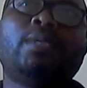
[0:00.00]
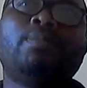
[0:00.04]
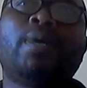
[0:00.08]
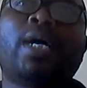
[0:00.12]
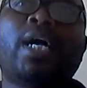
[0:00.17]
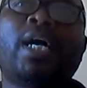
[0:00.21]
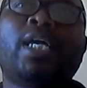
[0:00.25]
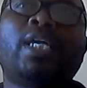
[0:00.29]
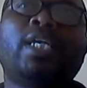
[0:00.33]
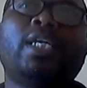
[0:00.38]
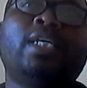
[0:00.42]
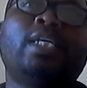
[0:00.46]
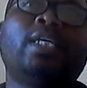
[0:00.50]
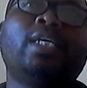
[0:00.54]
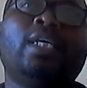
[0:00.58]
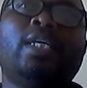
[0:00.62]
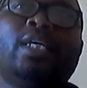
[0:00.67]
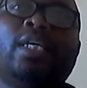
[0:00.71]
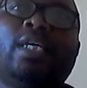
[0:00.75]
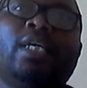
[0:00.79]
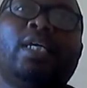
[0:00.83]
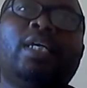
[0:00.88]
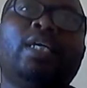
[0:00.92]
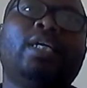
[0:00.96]
by
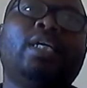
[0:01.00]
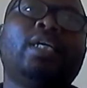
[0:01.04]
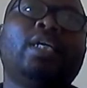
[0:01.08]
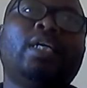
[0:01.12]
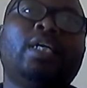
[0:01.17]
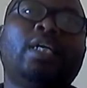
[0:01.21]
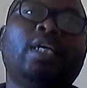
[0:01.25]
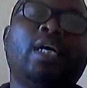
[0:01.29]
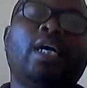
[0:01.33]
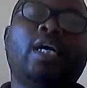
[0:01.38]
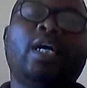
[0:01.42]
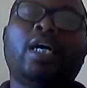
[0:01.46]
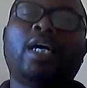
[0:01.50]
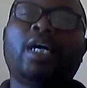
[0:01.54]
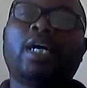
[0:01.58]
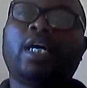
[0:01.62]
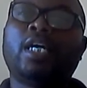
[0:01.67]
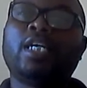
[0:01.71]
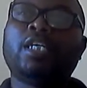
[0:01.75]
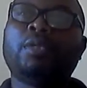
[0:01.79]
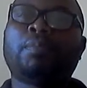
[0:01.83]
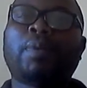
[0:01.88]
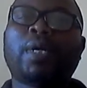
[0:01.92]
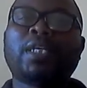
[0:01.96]

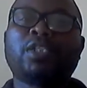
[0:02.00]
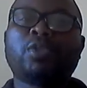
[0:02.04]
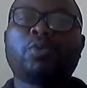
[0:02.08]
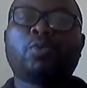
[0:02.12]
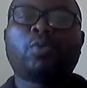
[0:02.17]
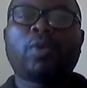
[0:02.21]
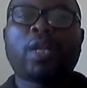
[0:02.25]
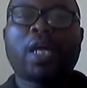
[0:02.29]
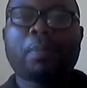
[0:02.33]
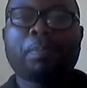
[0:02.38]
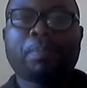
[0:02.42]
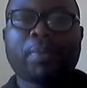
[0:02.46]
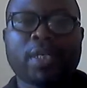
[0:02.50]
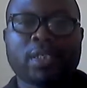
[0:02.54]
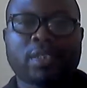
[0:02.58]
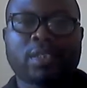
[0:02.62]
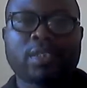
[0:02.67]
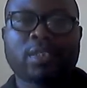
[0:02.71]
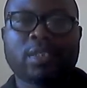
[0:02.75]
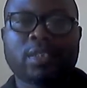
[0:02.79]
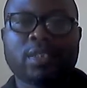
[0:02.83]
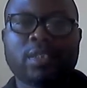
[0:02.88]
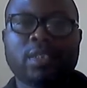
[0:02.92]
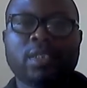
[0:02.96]
a particular person
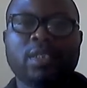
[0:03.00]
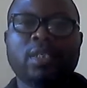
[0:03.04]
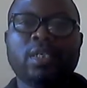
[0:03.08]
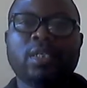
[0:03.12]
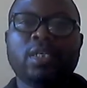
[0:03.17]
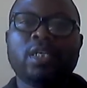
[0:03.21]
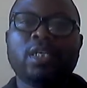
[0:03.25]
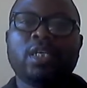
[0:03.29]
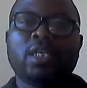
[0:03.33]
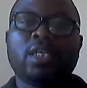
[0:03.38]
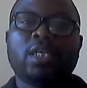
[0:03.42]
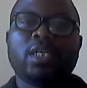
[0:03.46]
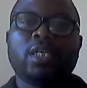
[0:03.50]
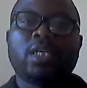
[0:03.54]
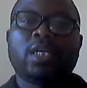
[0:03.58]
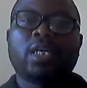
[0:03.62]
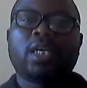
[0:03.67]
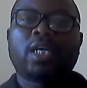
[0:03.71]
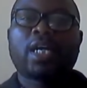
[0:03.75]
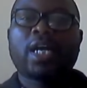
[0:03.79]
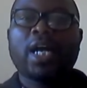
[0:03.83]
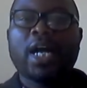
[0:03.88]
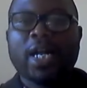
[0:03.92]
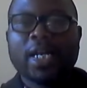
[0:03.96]

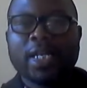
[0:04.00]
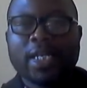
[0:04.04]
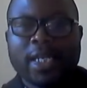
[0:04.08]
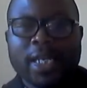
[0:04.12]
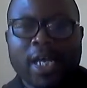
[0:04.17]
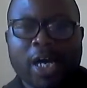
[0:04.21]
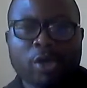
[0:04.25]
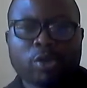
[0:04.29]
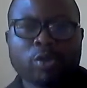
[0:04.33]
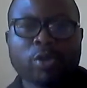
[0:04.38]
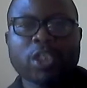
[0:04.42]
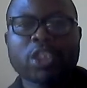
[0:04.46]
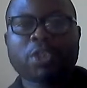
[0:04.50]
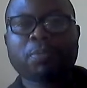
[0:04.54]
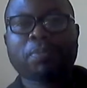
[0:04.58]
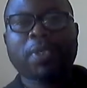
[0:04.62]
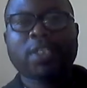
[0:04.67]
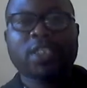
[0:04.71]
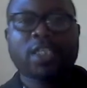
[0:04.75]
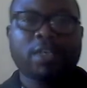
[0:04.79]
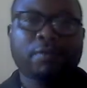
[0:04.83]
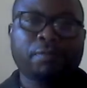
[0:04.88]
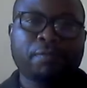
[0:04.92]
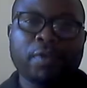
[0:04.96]
carrying out a
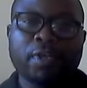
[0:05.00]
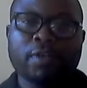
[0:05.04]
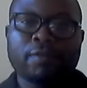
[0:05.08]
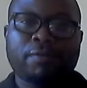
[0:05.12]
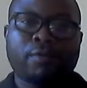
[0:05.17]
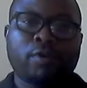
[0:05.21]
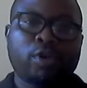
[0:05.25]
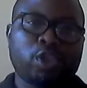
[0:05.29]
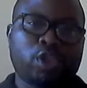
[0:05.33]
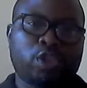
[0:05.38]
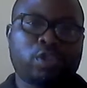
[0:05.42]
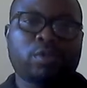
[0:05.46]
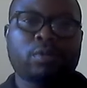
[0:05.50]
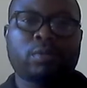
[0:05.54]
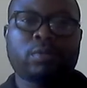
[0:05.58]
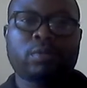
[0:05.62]
specific function